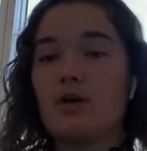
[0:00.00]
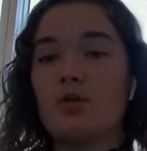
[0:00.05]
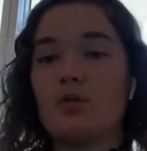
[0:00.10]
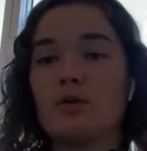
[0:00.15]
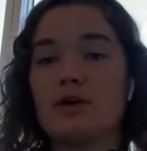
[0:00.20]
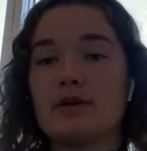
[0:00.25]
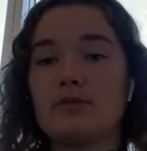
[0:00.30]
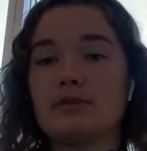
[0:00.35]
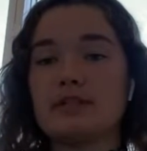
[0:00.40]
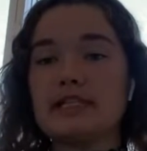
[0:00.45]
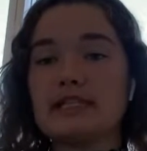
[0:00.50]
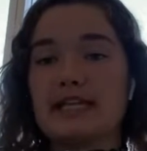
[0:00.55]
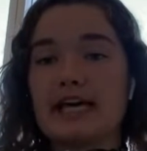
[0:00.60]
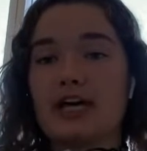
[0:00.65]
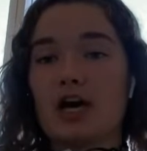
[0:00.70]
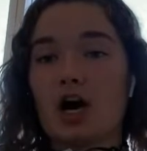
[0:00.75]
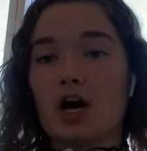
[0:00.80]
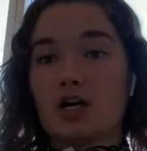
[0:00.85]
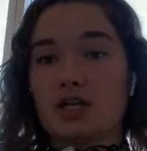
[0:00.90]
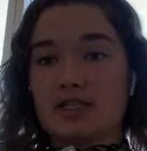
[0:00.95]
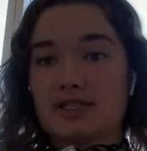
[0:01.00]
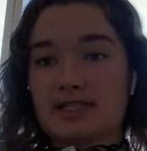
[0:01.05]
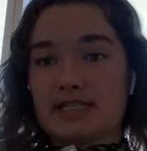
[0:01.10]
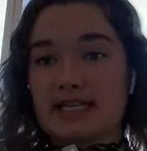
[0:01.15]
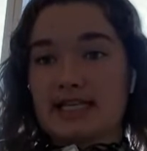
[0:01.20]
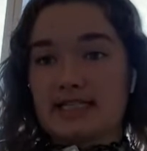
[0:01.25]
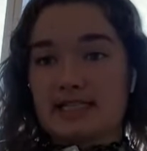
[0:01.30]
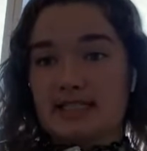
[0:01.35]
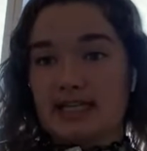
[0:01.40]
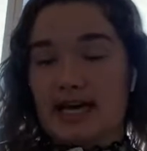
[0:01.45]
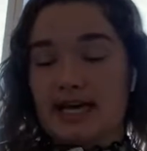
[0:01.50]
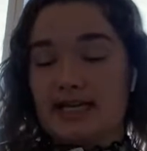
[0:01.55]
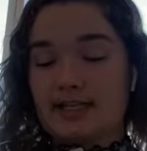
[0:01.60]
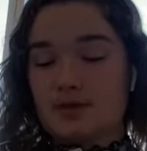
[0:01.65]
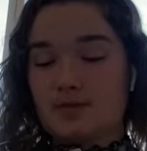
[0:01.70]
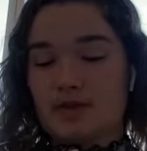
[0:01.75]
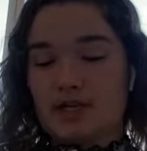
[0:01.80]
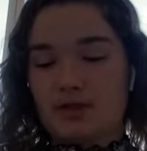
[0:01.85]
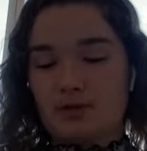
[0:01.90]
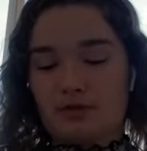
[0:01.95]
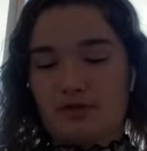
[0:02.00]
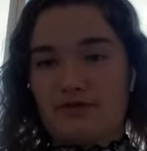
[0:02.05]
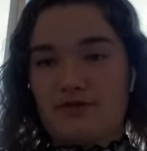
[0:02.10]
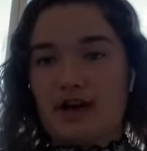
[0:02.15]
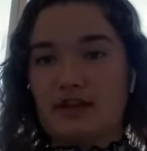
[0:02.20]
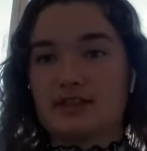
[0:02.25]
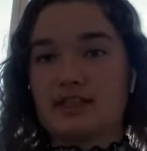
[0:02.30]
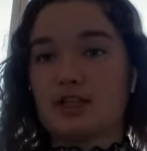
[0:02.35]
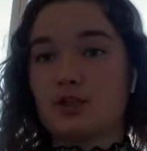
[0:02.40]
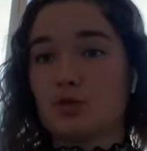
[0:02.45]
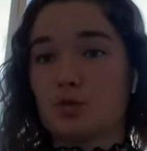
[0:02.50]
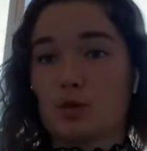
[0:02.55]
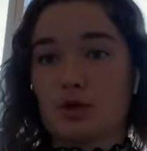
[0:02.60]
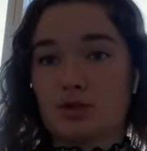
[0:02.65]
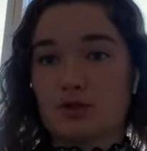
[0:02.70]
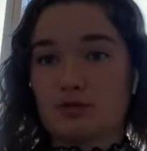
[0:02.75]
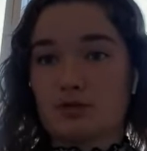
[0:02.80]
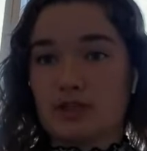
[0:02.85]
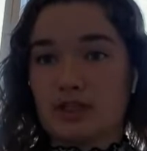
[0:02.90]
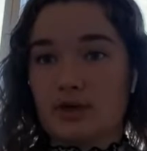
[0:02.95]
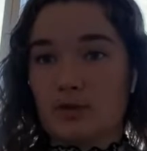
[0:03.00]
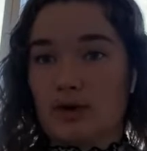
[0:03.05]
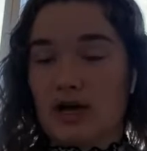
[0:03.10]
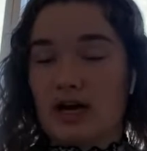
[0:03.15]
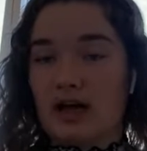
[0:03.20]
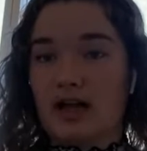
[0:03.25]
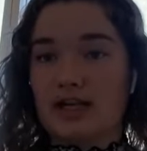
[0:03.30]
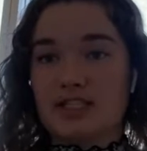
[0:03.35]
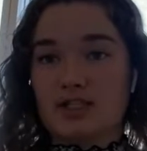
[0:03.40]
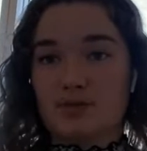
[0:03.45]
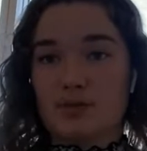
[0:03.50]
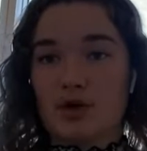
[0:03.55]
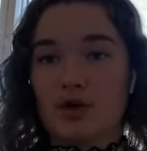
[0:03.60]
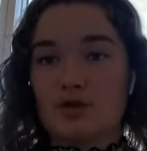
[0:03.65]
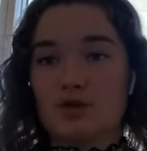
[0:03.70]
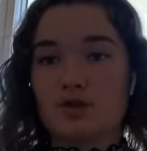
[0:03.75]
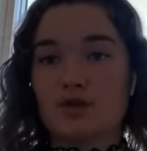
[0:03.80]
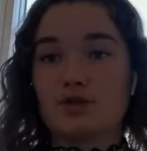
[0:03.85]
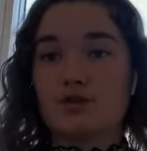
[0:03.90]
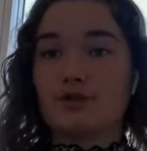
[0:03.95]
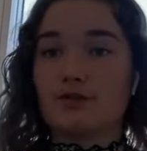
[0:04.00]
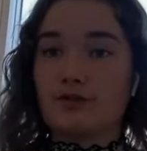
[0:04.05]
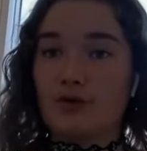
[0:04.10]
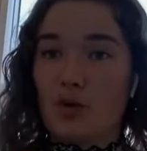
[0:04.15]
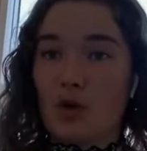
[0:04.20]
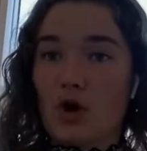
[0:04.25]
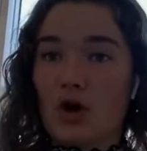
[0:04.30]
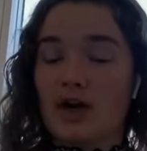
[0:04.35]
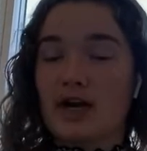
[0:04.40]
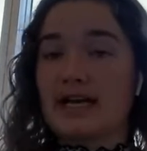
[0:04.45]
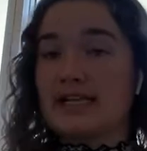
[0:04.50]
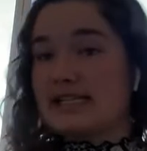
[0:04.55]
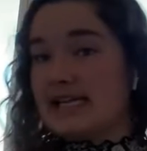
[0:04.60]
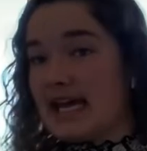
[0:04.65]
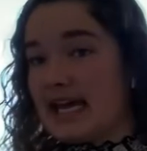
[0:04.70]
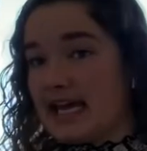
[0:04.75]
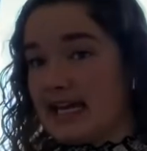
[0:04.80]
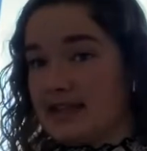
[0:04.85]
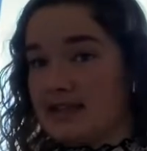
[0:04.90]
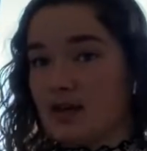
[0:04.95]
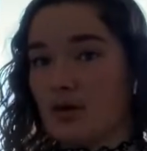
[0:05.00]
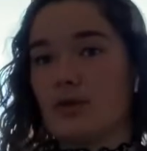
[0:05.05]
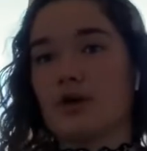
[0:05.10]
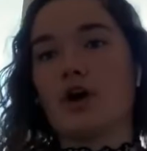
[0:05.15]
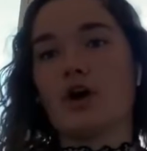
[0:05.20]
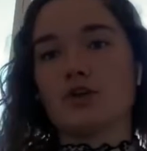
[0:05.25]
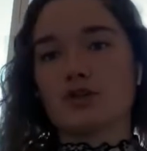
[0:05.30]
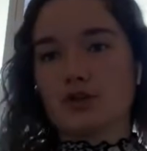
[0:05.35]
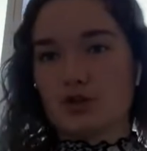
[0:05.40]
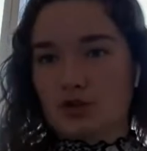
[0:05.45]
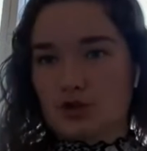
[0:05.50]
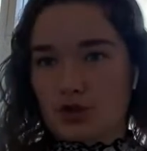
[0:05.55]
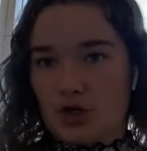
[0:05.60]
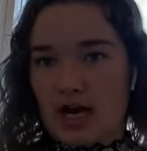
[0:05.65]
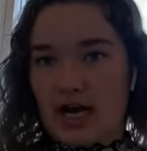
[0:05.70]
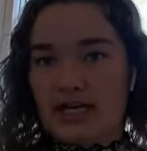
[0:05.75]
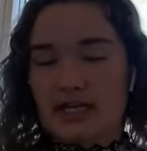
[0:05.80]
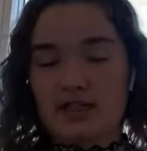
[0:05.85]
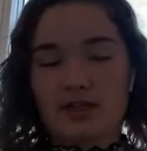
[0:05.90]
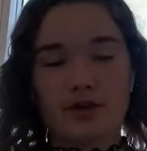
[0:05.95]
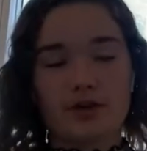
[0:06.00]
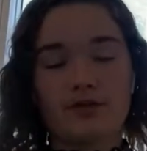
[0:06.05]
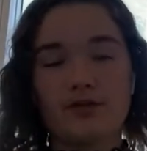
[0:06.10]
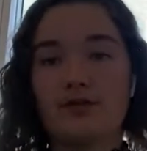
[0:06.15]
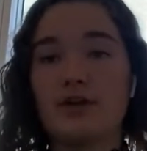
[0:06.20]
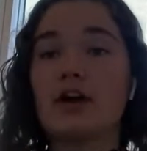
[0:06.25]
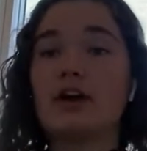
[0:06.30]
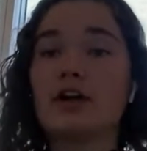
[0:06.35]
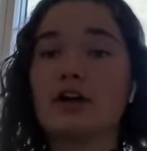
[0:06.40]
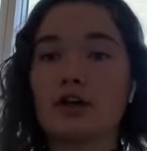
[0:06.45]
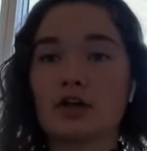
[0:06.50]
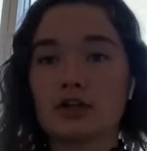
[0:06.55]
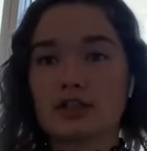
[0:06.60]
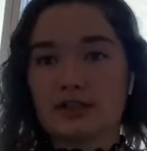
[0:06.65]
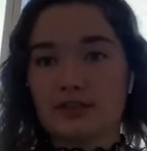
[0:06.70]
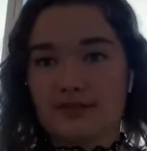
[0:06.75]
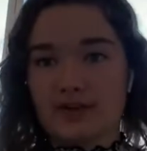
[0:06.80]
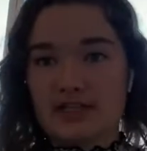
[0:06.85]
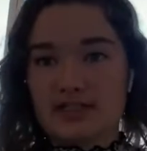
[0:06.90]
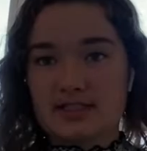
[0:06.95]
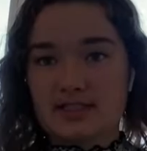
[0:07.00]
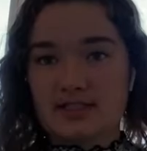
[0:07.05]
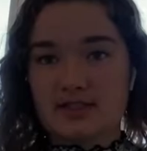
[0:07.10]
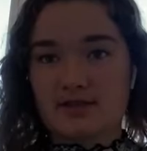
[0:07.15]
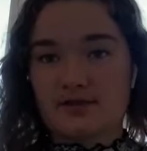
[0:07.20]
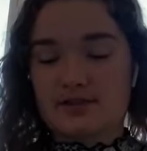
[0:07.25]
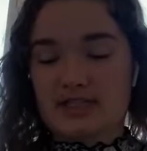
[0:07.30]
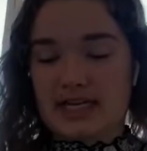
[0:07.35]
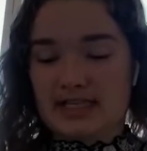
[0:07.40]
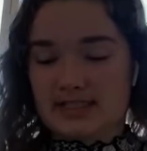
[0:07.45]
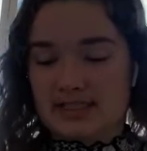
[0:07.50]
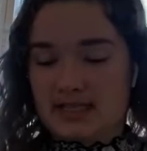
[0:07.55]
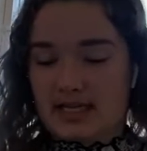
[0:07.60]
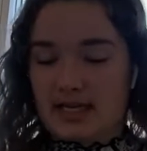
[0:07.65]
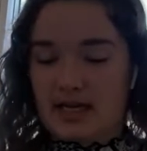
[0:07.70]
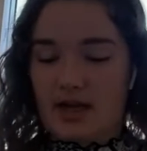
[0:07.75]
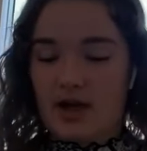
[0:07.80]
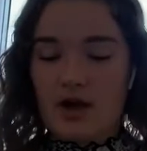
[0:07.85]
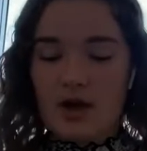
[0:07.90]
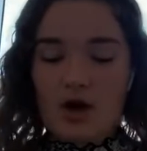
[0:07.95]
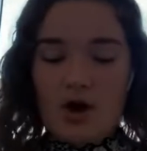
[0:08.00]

We really like our 6 legs because we found that it's worked really well as opposed to 4 and 8 that we also tried in the very early phases of testing.